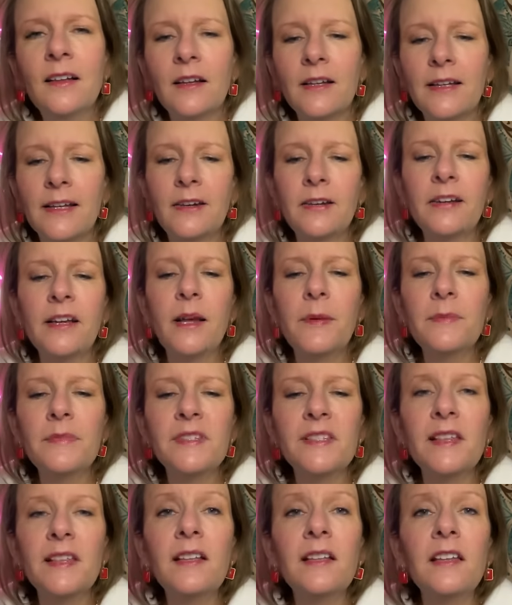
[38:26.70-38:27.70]
Here
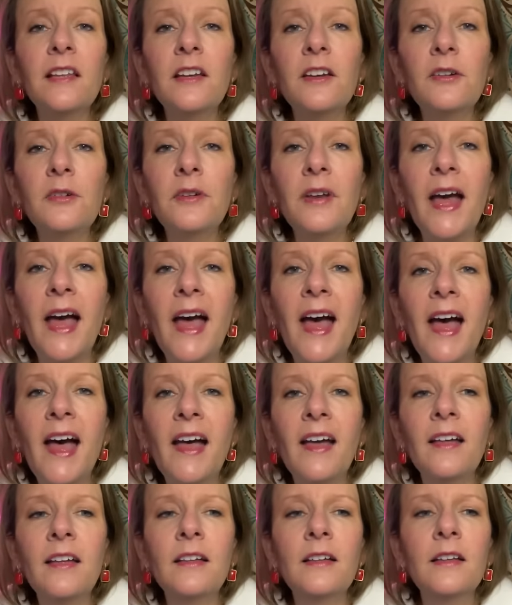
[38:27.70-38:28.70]
comes the
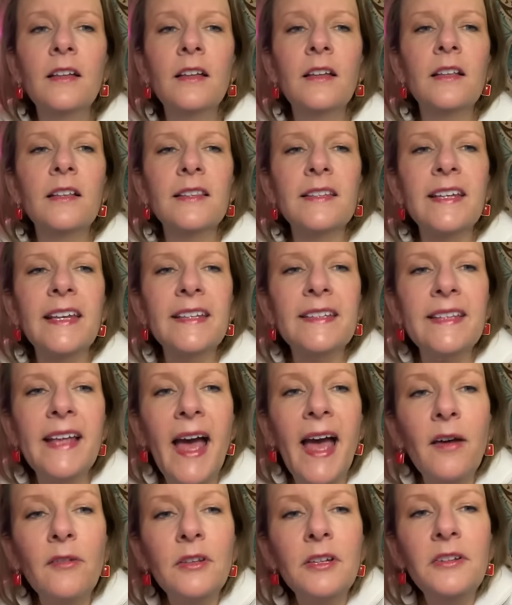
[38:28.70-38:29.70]
Luna. Get
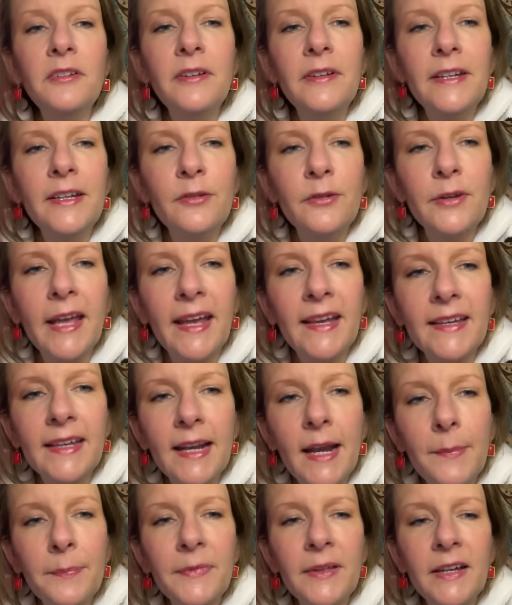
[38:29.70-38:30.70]
down, Luna. You can't
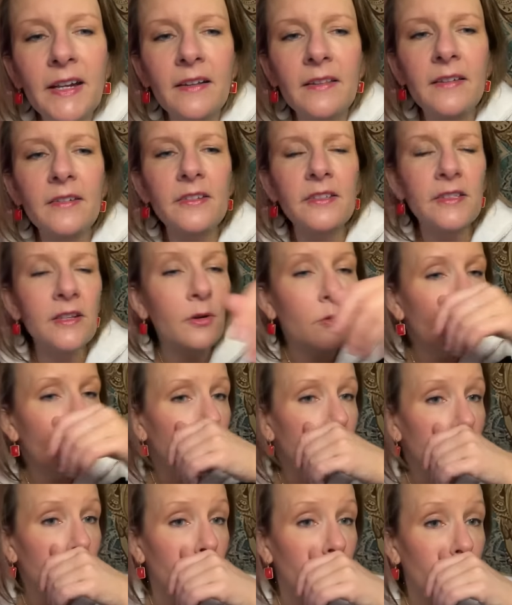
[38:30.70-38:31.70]
get up there. There's no
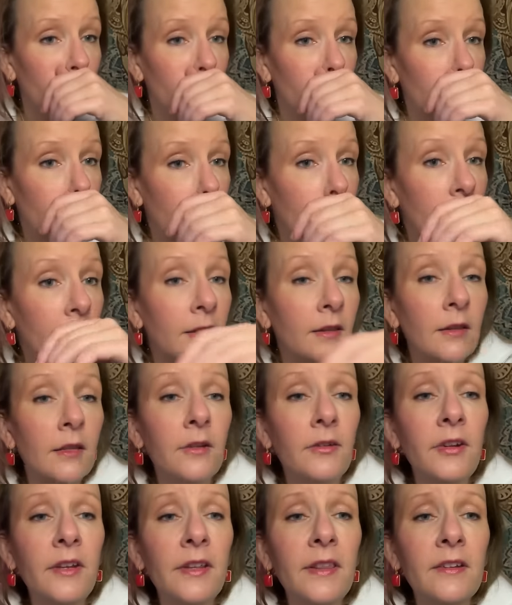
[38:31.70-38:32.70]
room.
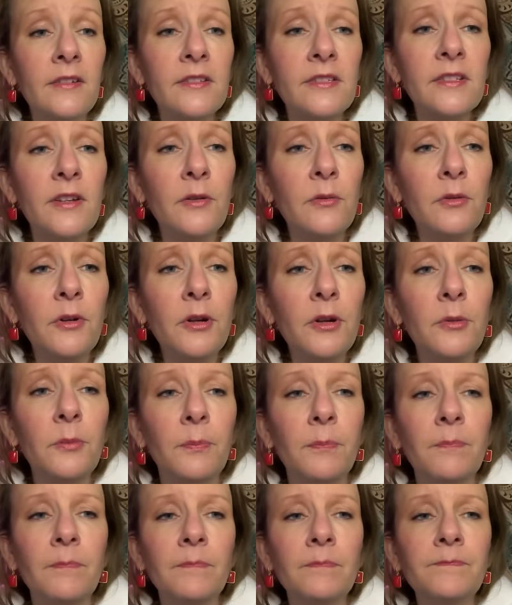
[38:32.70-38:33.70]
Luna, there's no
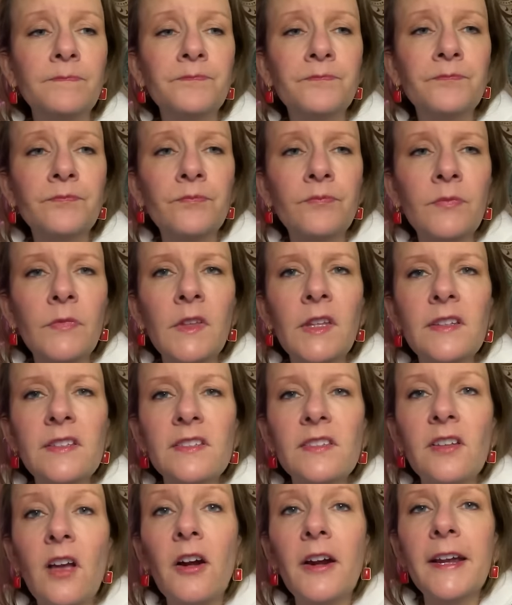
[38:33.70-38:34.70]
room.
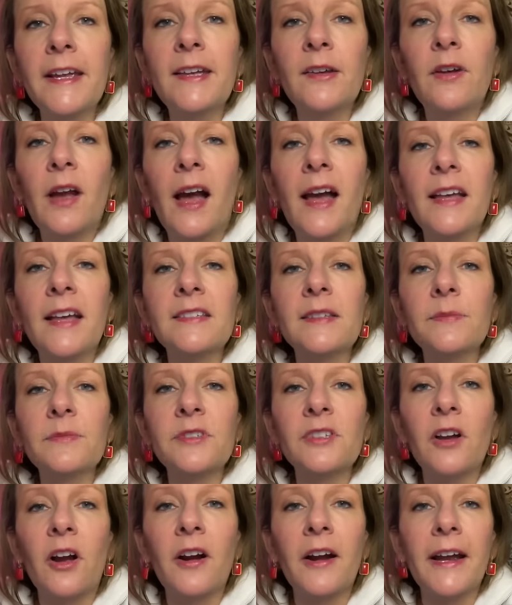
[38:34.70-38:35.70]
Sorry, you guys. I'm
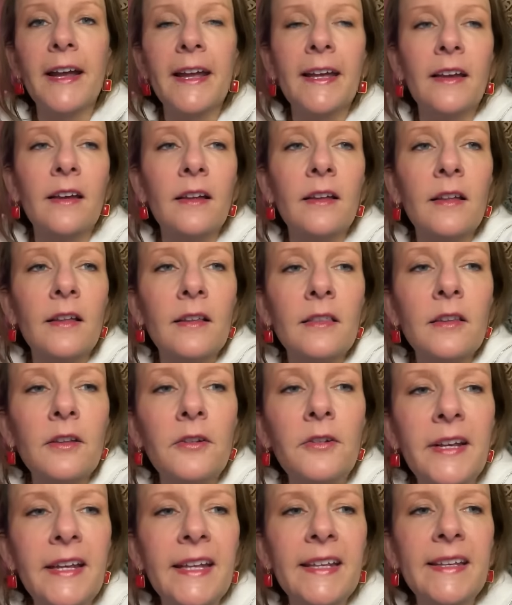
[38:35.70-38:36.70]
sorry.
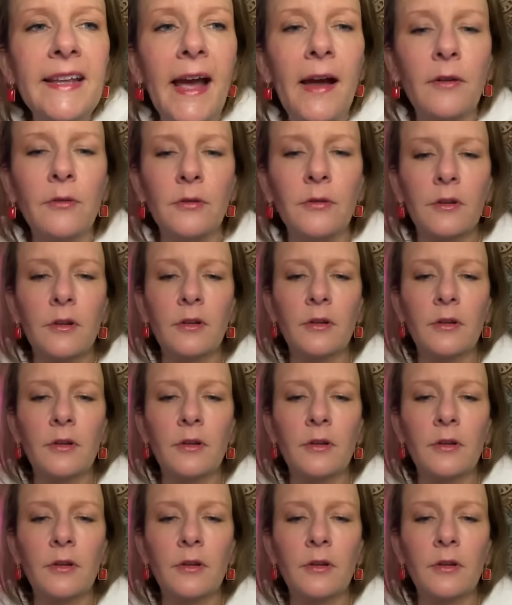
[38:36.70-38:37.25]
Luna, get down.